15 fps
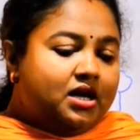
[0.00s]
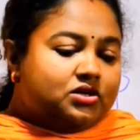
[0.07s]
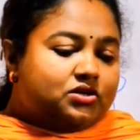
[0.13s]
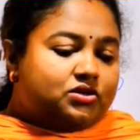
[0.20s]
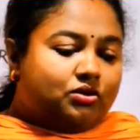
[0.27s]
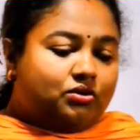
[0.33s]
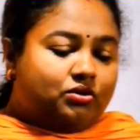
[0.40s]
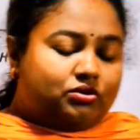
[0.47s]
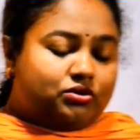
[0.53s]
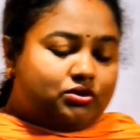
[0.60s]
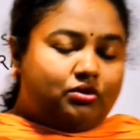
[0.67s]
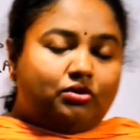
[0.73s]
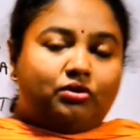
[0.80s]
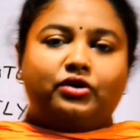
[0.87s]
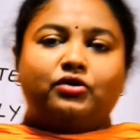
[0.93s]

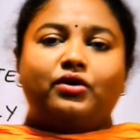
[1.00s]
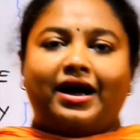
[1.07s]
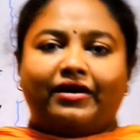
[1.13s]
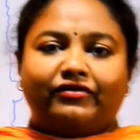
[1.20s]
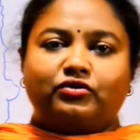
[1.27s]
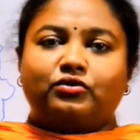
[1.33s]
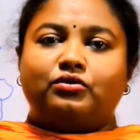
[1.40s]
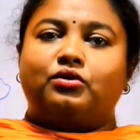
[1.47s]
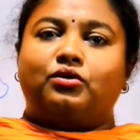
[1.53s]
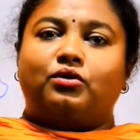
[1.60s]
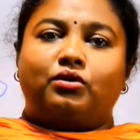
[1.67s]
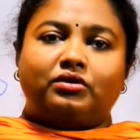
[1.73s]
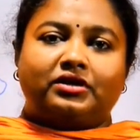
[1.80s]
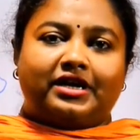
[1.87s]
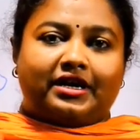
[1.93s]
So you have to
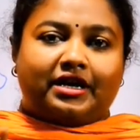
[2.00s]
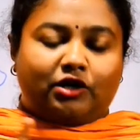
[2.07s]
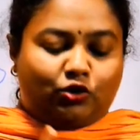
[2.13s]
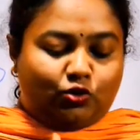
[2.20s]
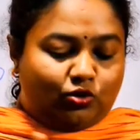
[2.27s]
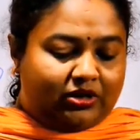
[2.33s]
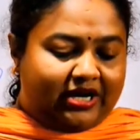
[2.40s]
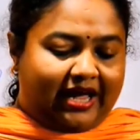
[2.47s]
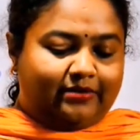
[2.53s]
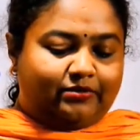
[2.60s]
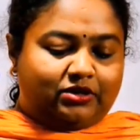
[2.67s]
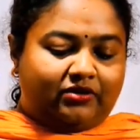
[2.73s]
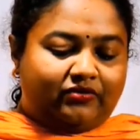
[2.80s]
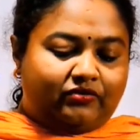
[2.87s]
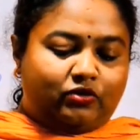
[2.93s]
know there are two
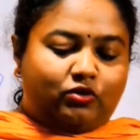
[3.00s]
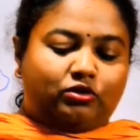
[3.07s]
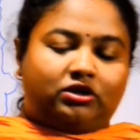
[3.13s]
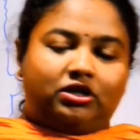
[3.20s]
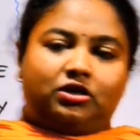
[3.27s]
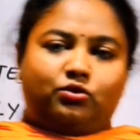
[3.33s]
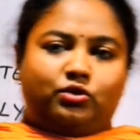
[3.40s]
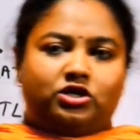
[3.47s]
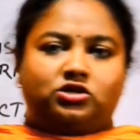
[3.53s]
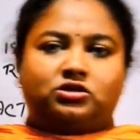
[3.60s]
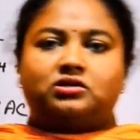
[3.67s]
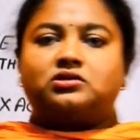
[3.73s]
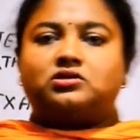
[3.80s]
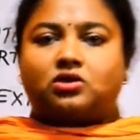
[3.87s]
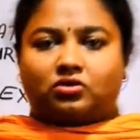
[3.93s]
types of growth
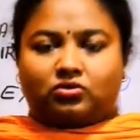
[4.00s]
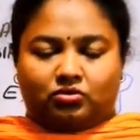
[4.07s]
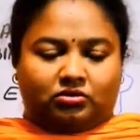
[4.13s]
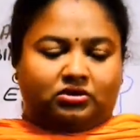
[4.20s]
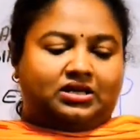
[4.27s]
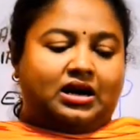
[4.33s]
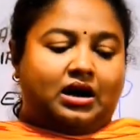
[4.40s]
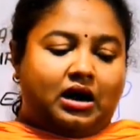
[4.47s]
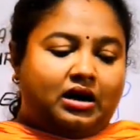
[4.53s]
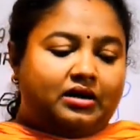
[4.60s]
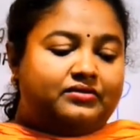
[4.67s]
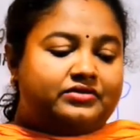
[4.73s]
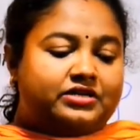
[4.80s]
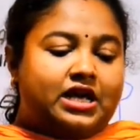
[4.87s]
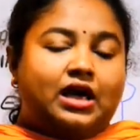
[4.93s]
equations or growth
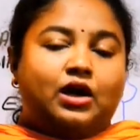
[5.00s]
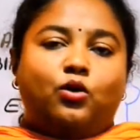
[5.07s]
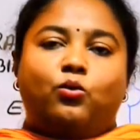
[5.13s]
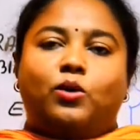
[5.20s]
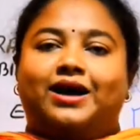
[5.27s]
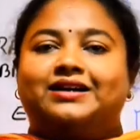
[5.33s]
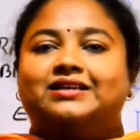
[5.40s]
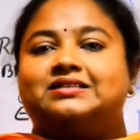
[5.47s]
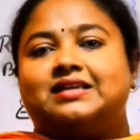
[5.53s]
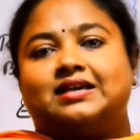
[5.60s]
curves. One is